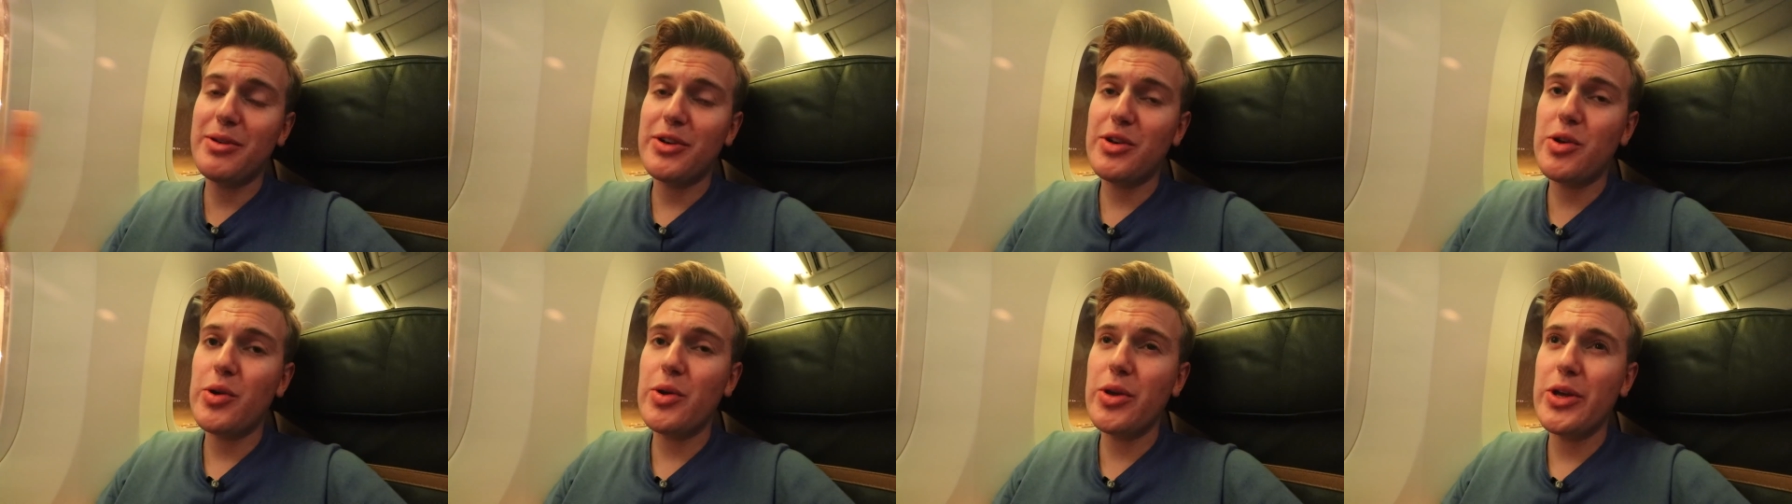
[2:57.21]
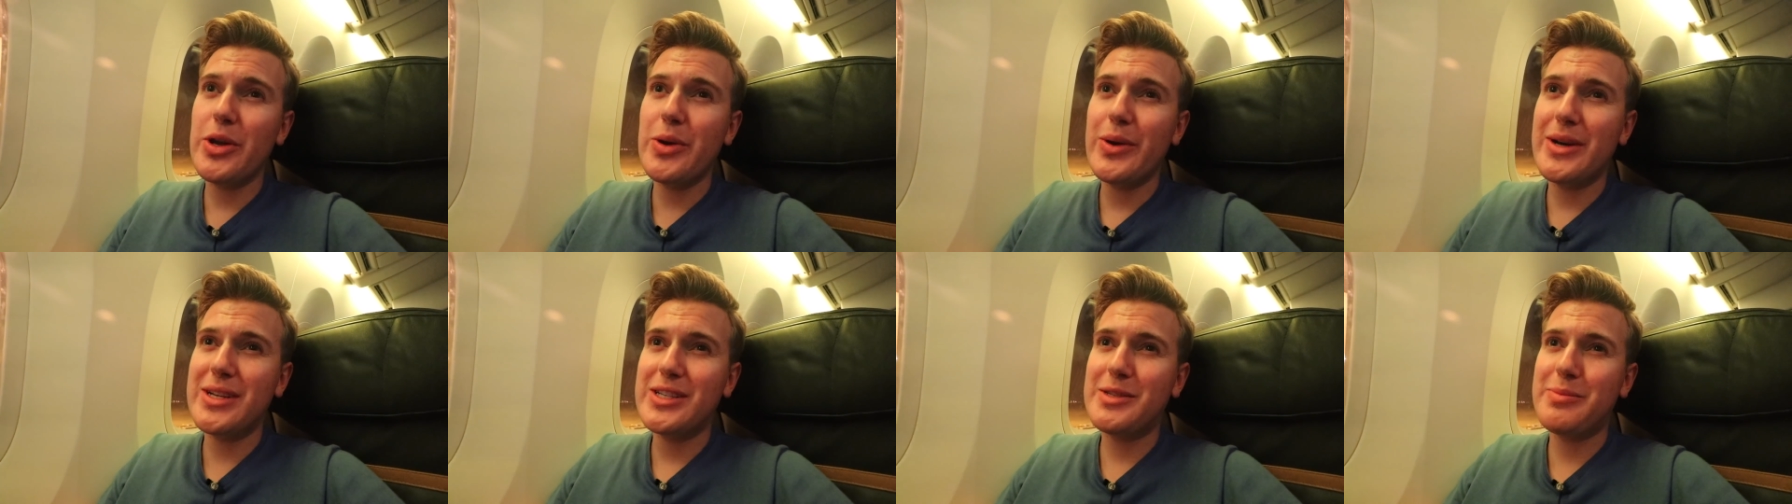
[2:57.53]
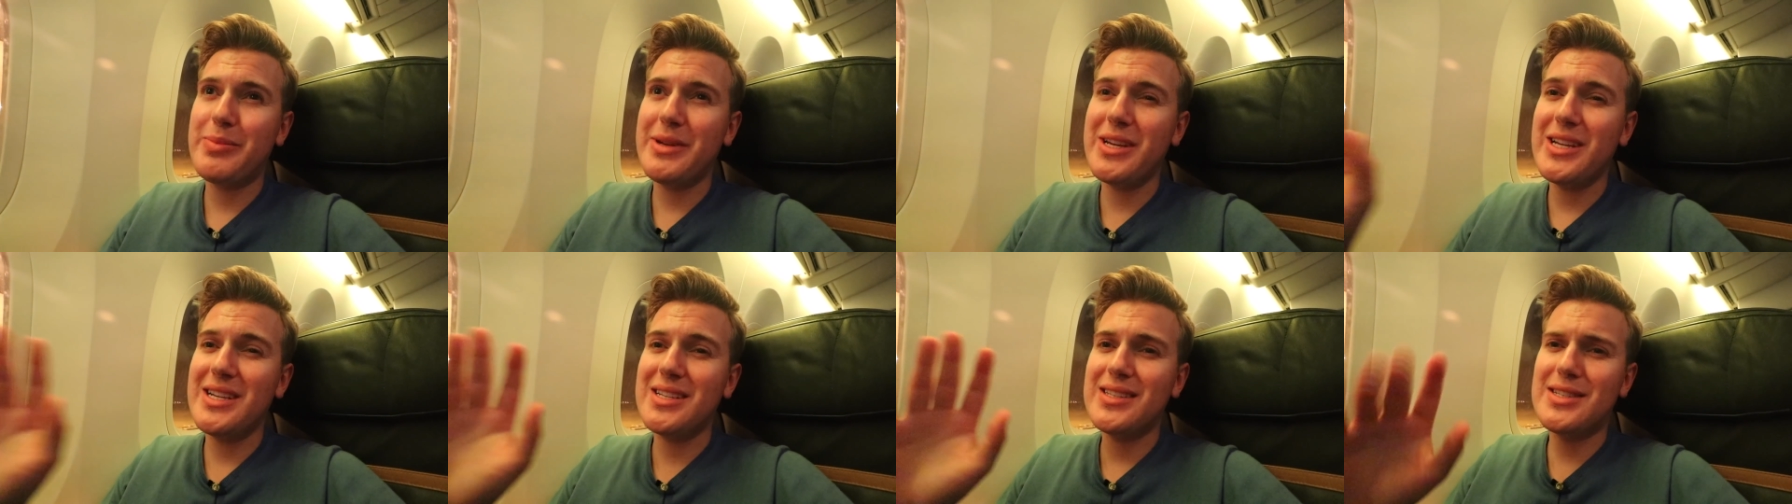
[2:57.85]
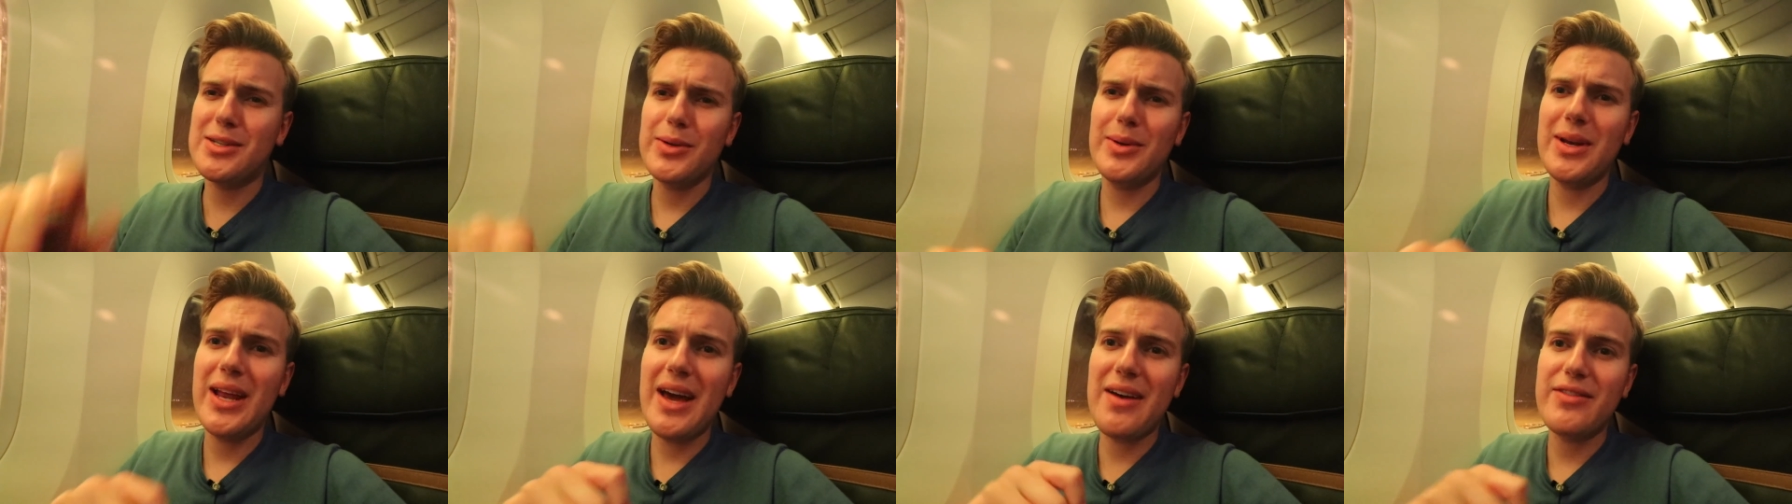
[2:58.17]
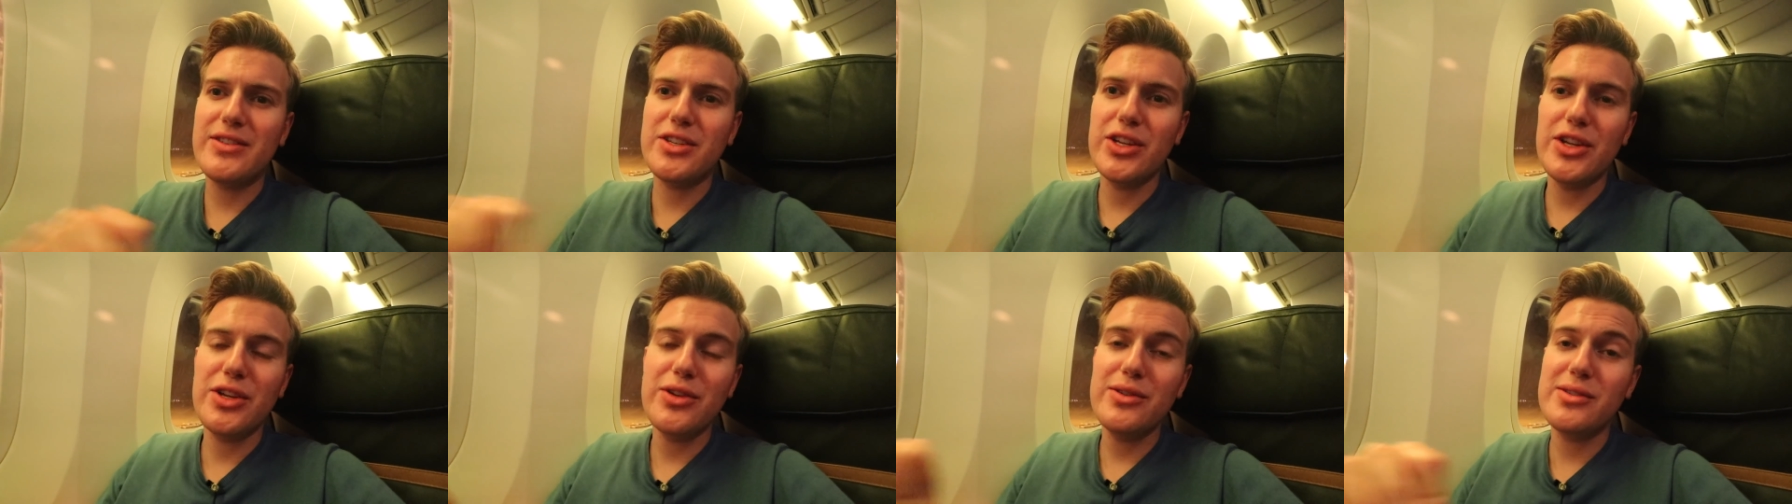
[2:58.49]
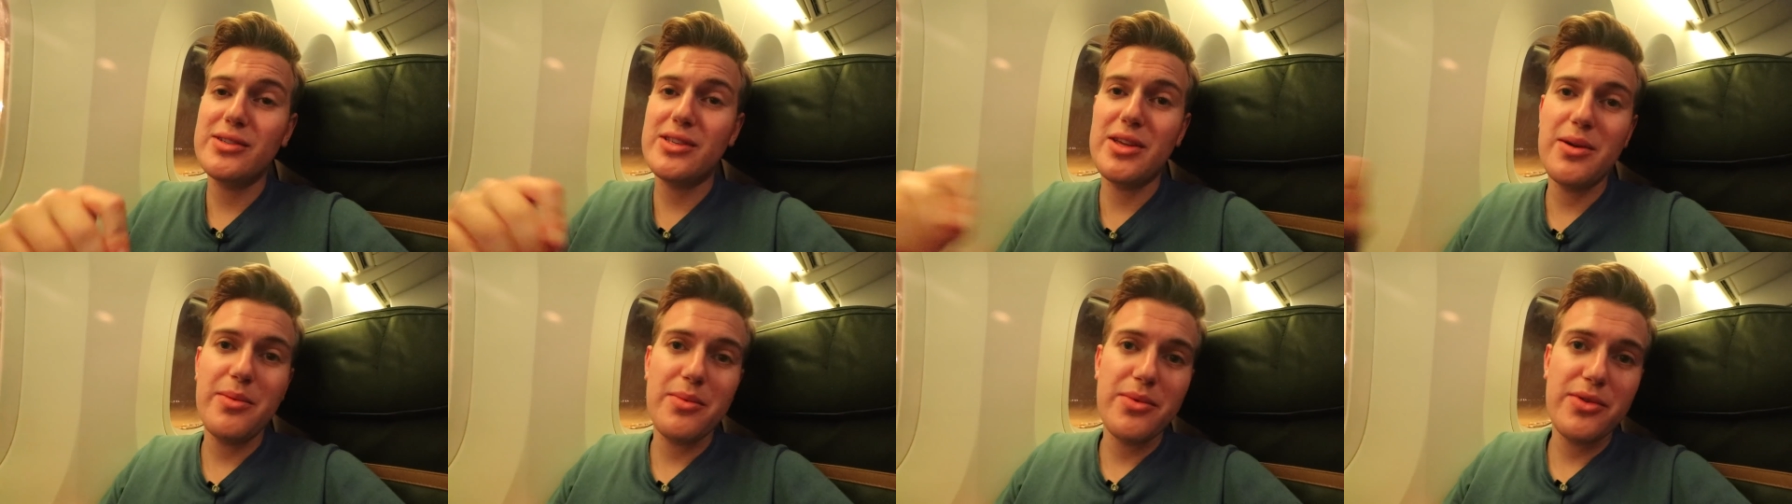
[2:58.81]
but no USB, so we'd have to
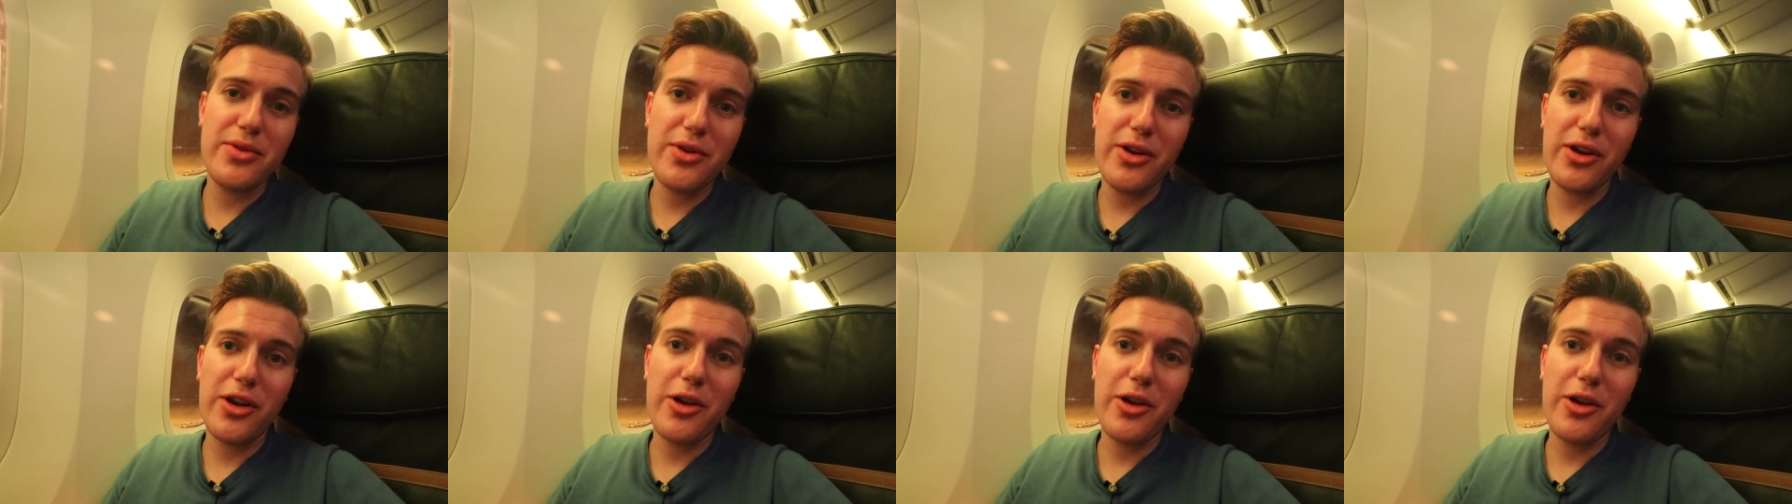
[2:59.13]
use them for